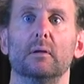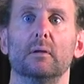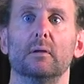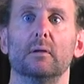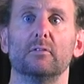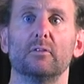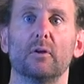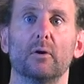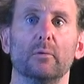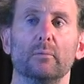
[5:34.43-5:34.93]

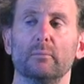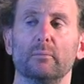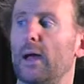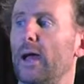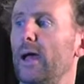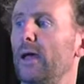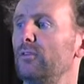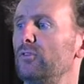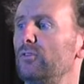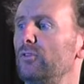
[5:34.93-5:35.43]
So
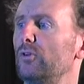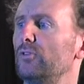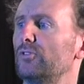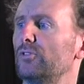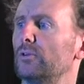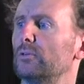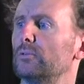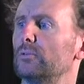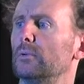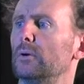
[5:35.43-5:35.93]
as
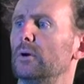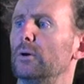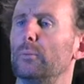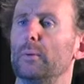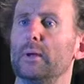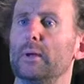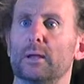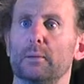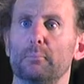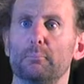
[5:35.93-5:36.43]
usual, we
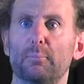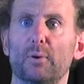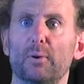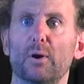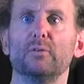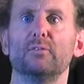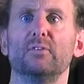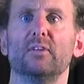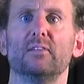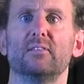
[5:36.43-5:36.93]
can
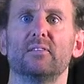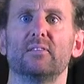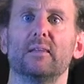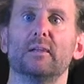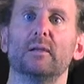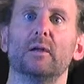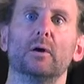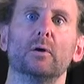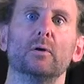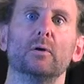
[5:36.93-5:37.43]
process the
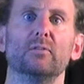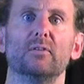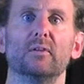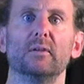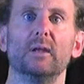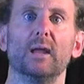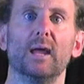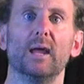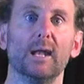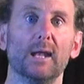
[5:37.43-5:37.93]
nodes in
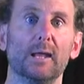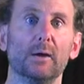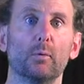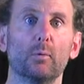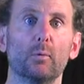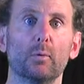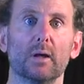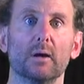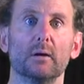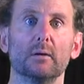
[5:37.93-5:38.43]
any
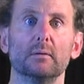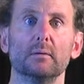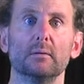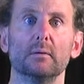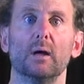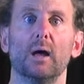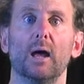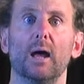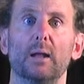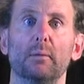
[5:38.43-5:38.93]
order,
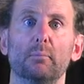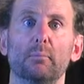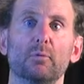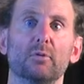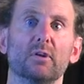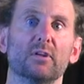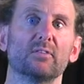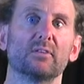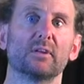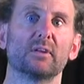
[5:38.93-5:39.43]
and we'll
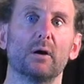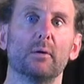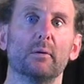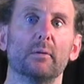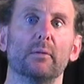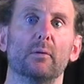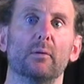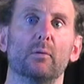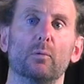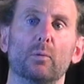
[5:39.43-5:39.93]
just go in
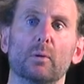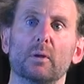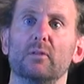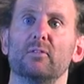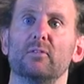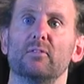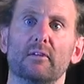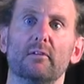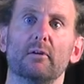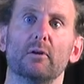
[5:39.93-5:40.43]
the order
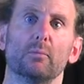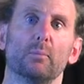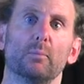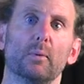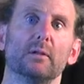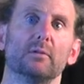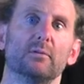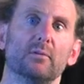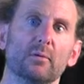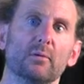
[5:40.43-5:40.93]
0,
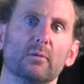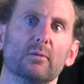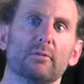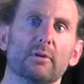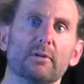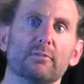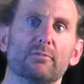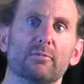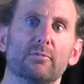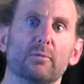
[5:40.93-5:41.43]
1, 2, 3,
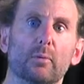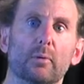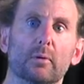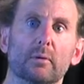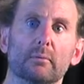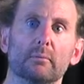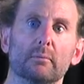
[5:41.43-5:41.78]
4.